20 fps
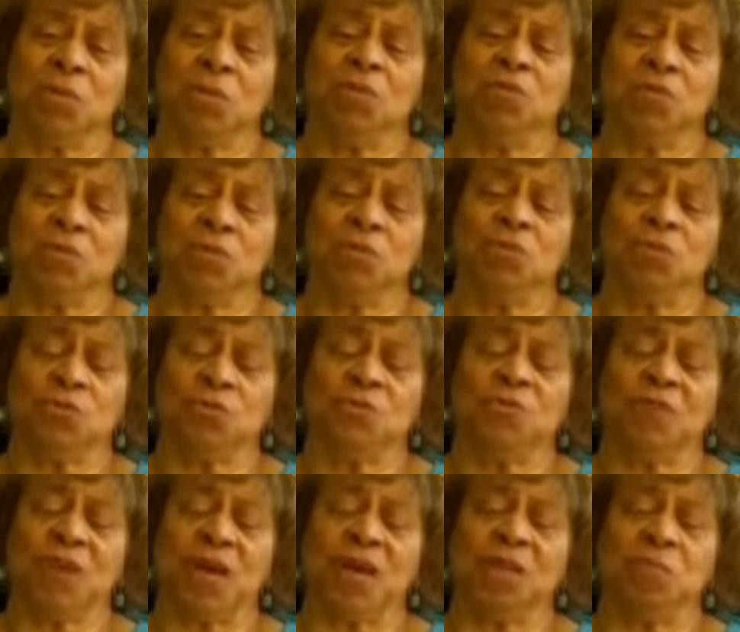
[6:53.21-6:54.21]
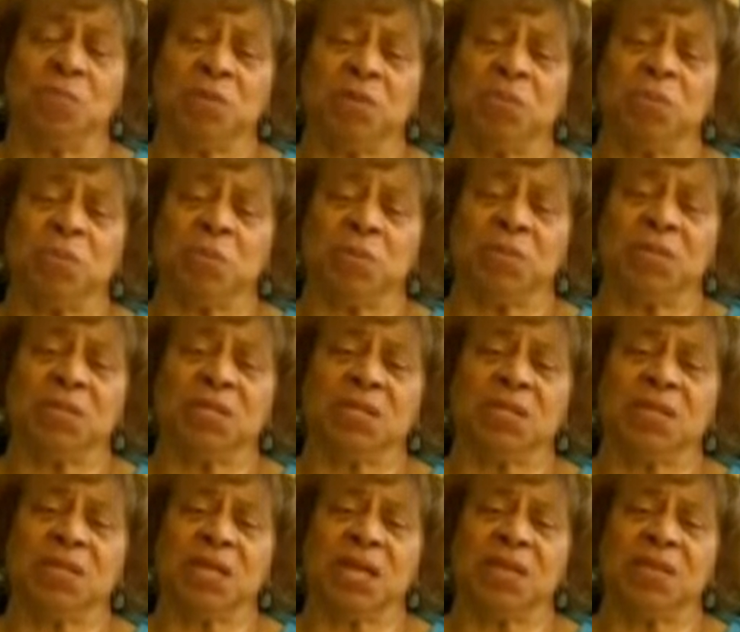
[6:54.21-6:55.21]
you do find people
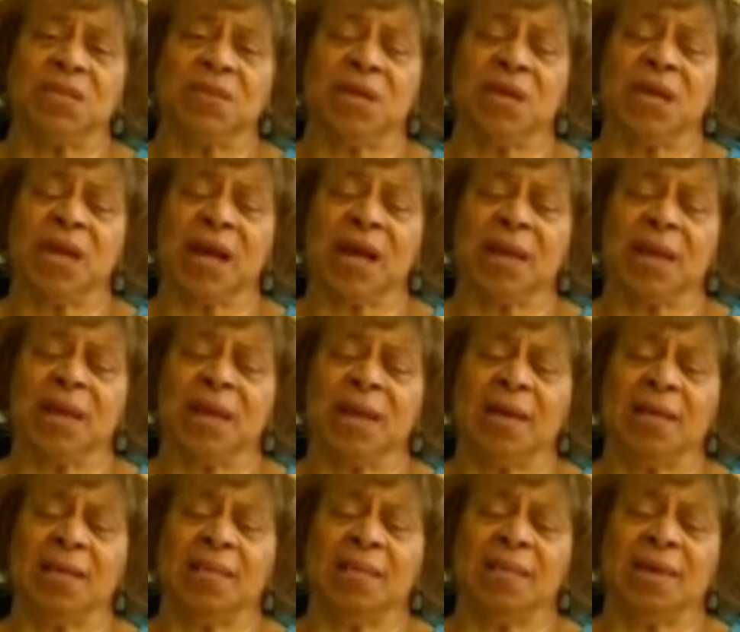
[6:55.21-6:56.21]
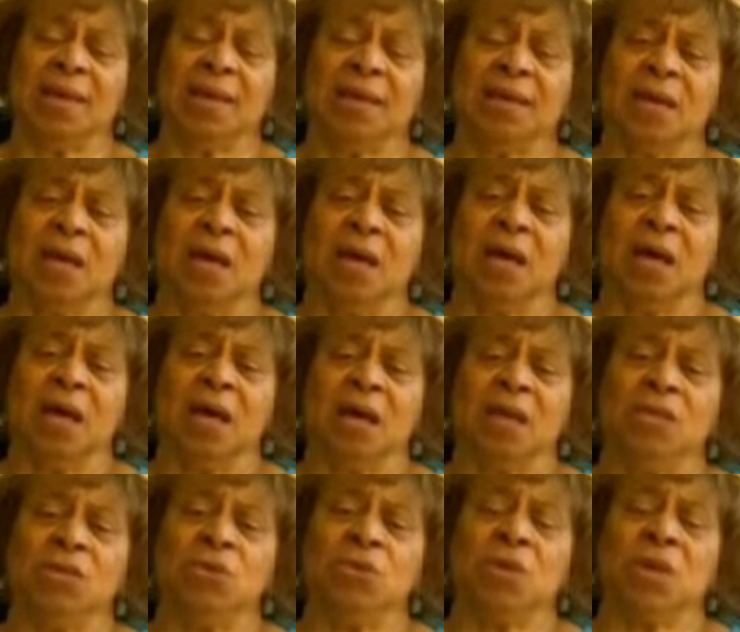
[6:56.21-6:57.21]
pulling together, and I like that.
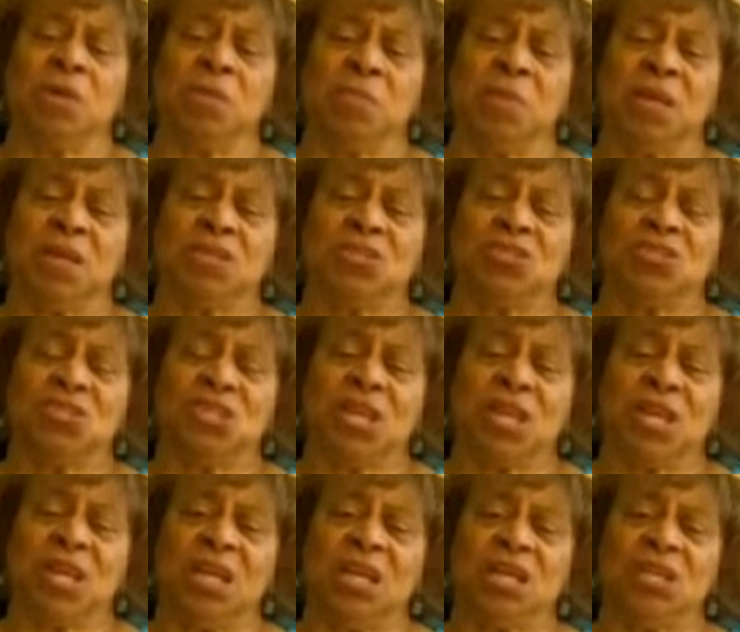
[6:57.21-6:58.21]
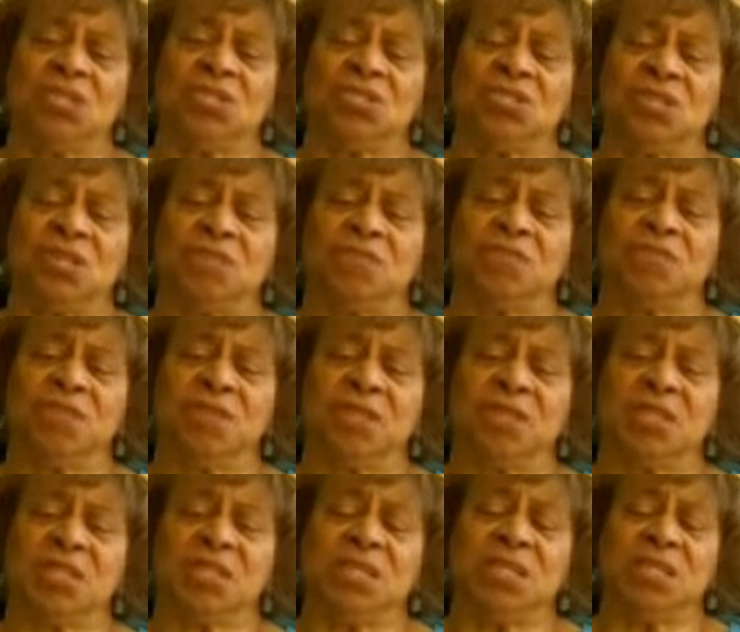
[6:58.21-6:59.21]
You can make change if
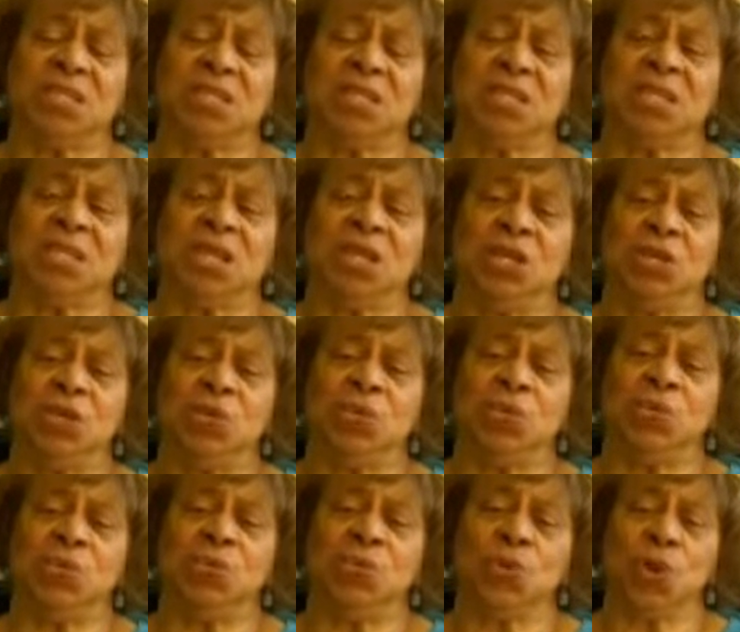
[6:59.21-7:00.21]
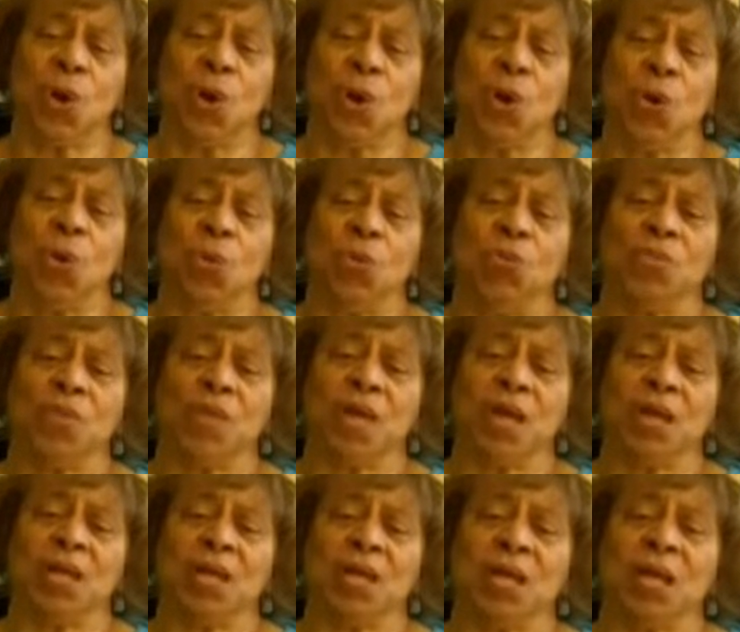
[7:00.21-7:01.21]
indeed you know
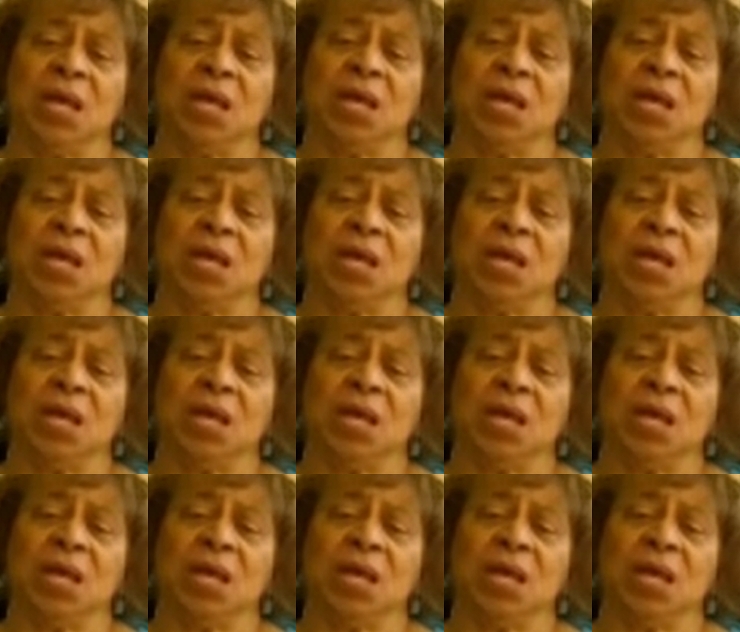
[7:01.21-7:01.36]
that